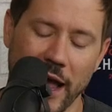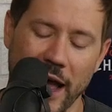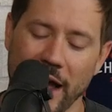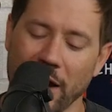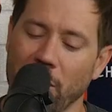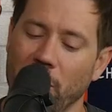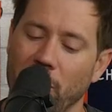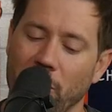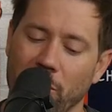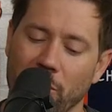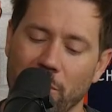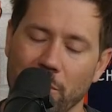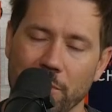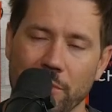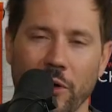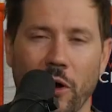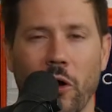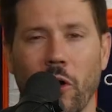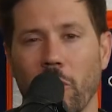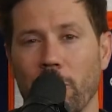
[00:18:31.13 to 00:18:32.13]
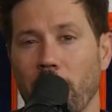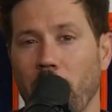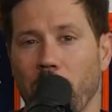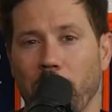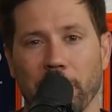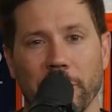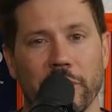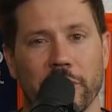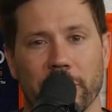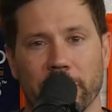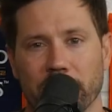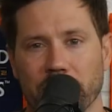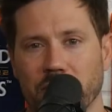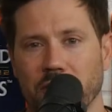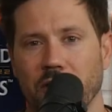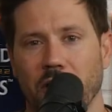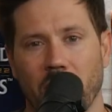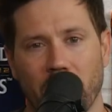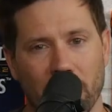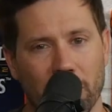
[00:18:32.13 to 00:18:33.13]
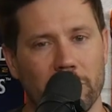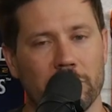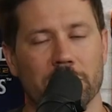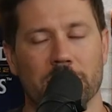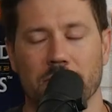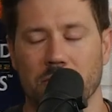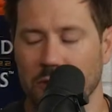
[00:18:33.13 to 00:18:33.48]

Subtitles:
at home opener, you know.